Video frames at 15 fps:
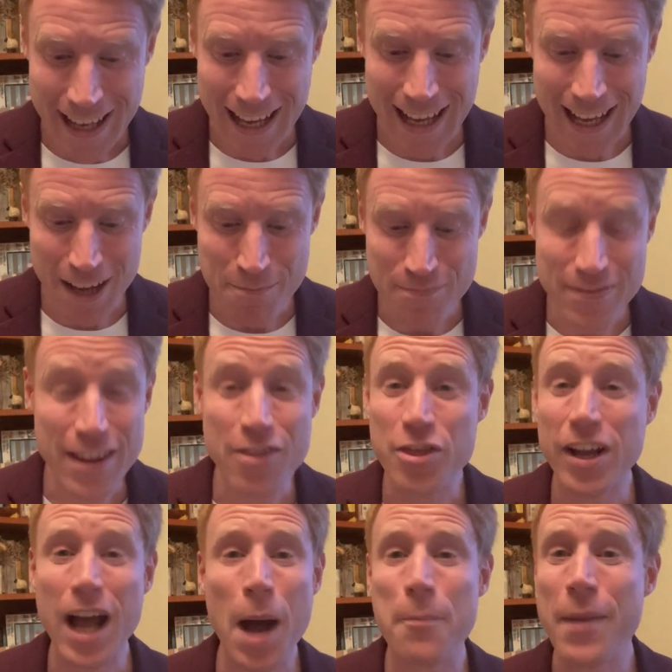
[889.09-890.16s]
um, the
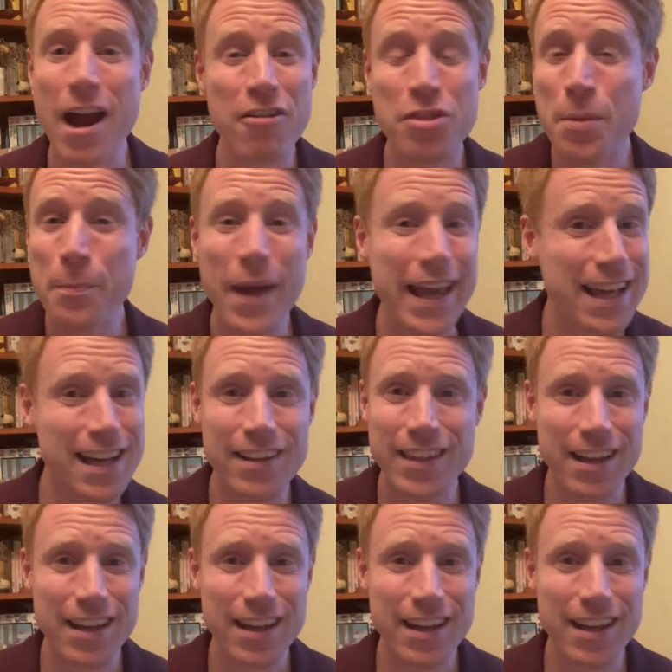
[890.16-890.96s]
cupbearer and the baker,